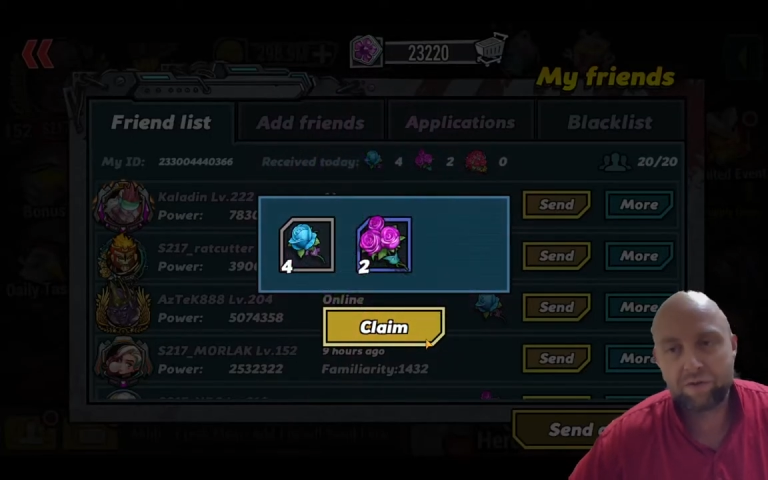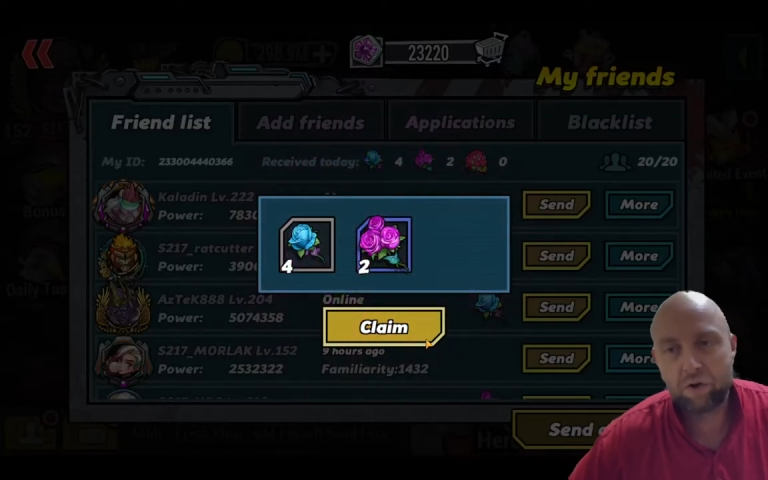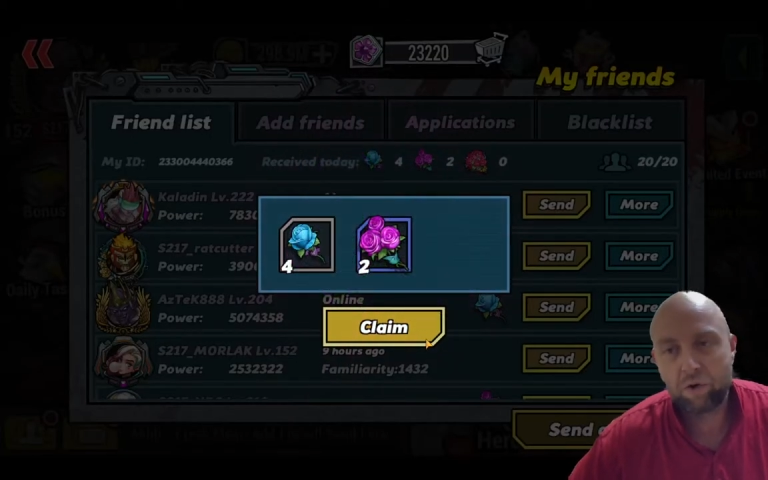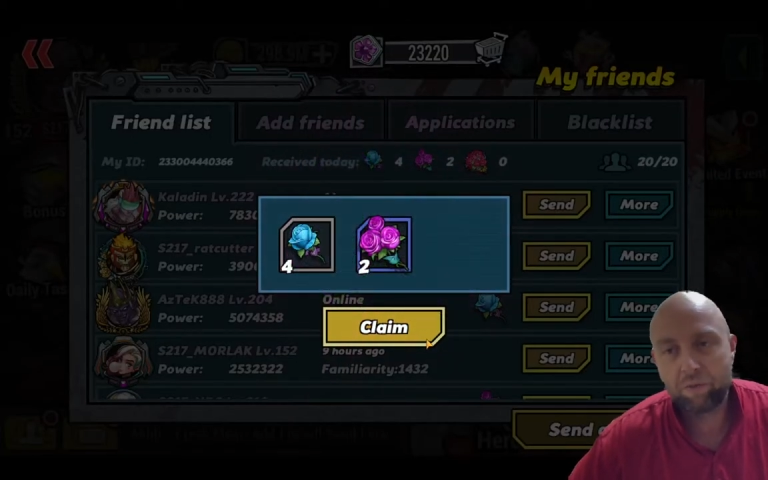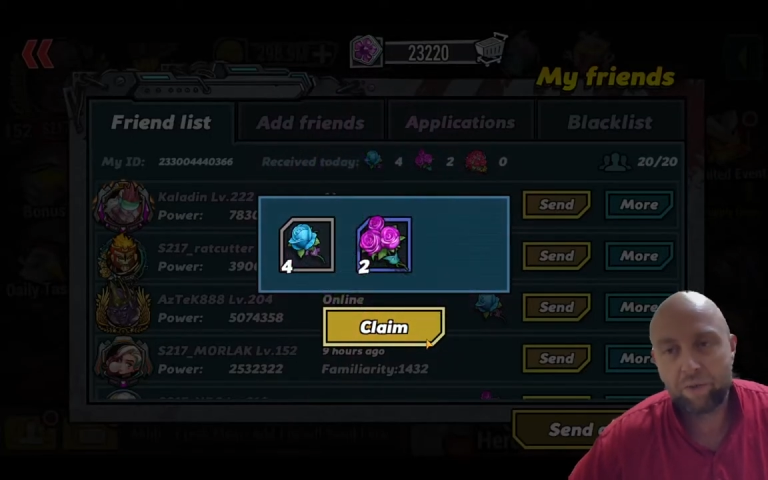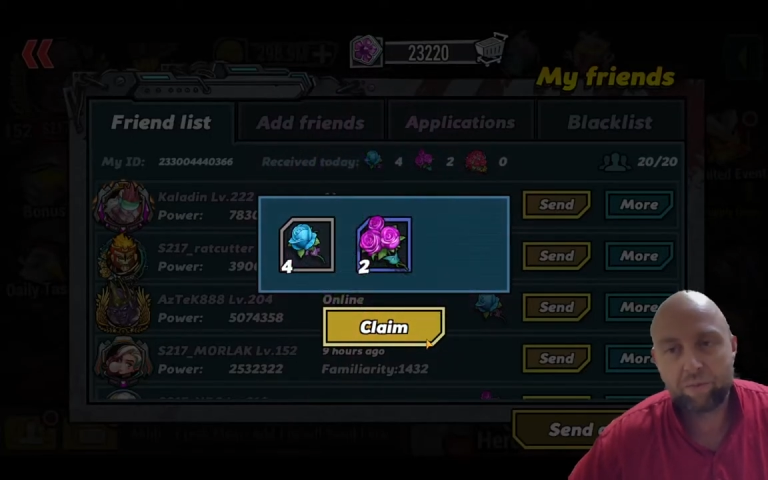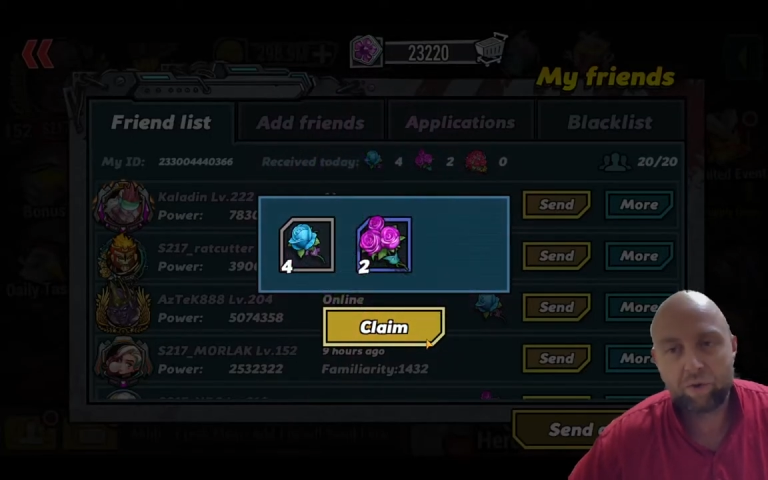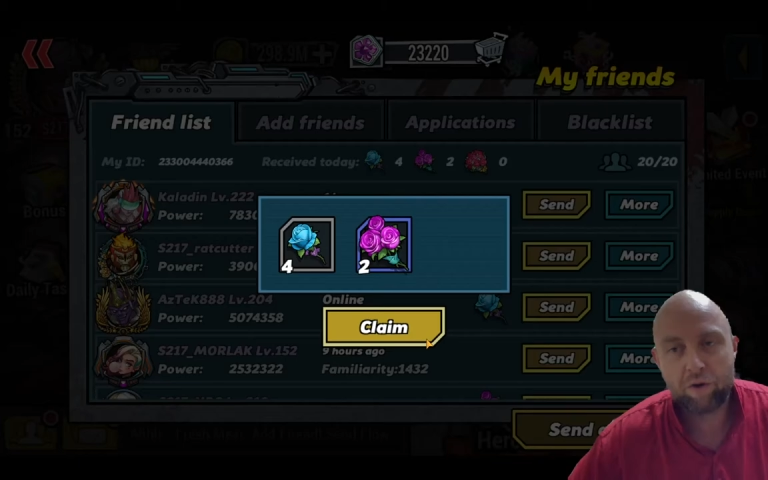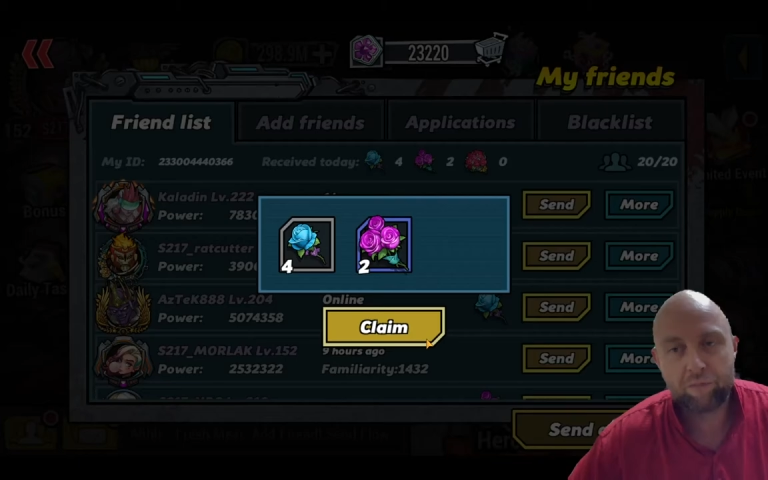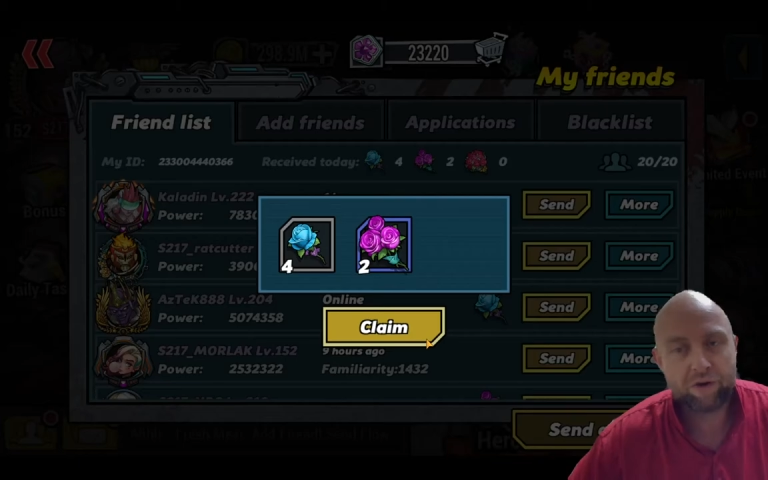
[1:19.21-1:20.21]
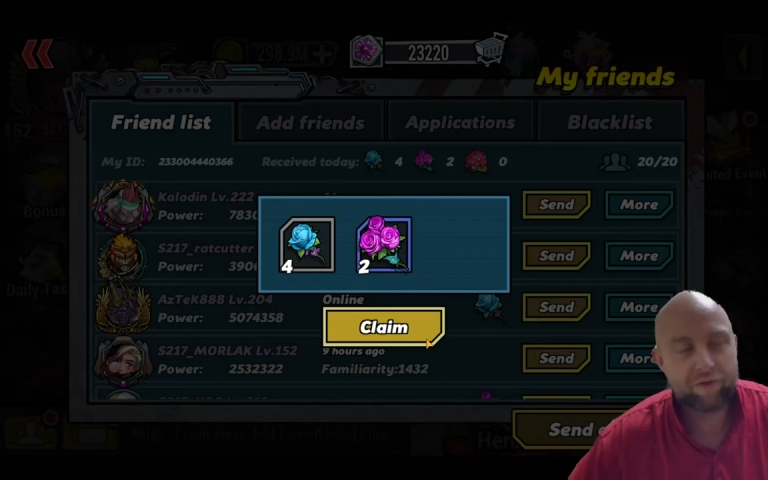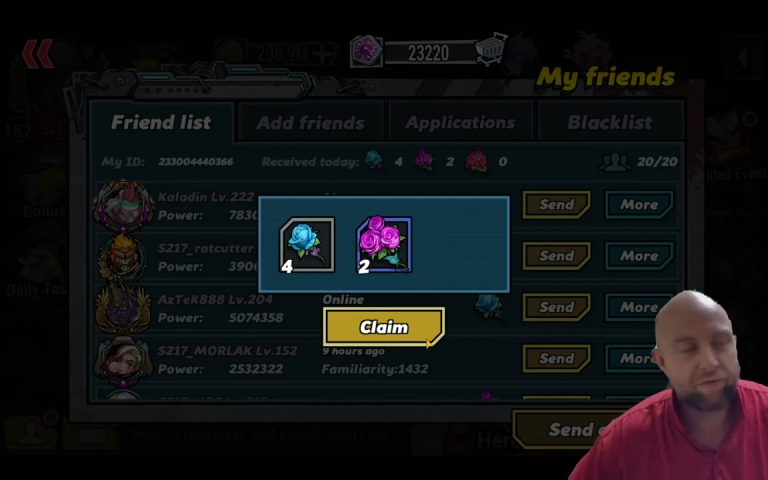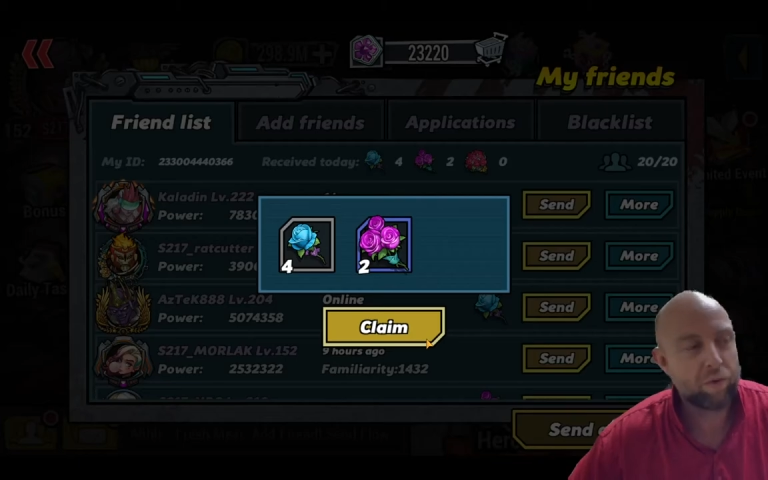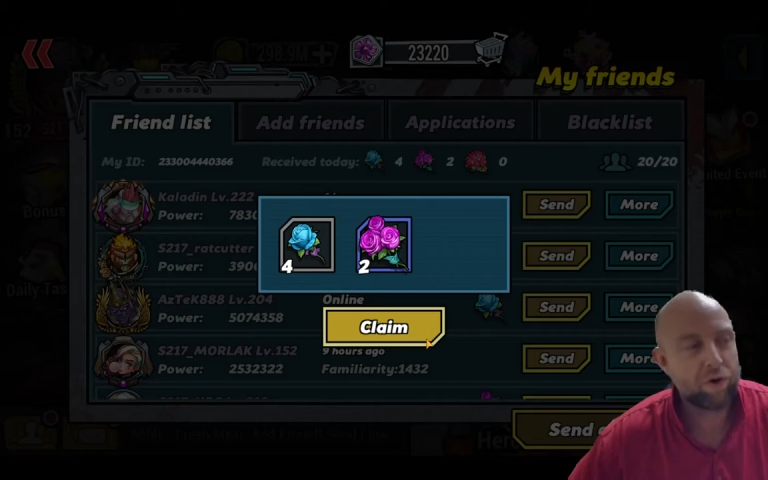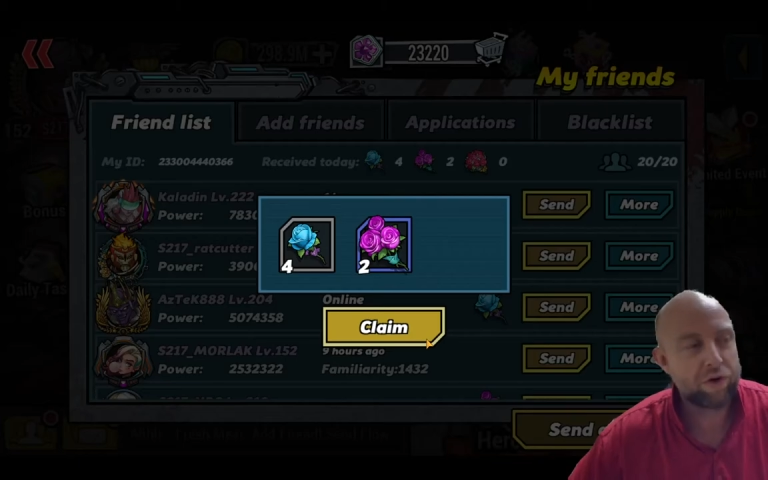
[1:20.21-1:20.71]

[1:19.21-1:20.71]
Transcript: go to my property if I wanted